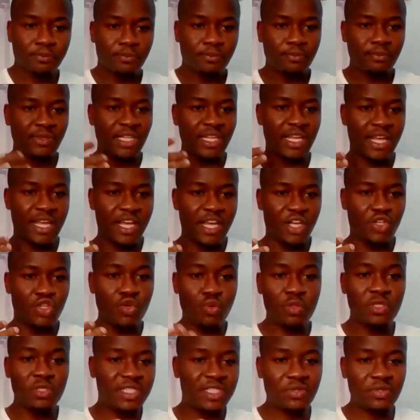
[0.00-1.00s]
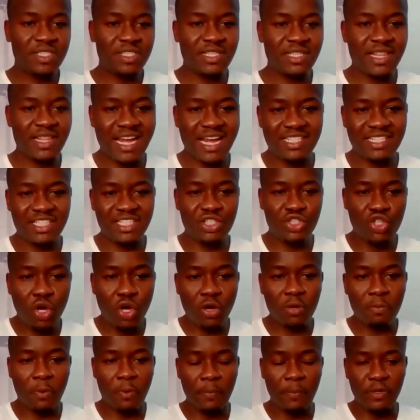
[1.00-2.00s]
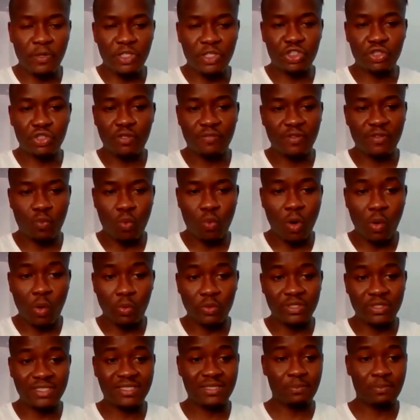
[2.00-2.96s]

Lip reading: you will still see that the young population of the world is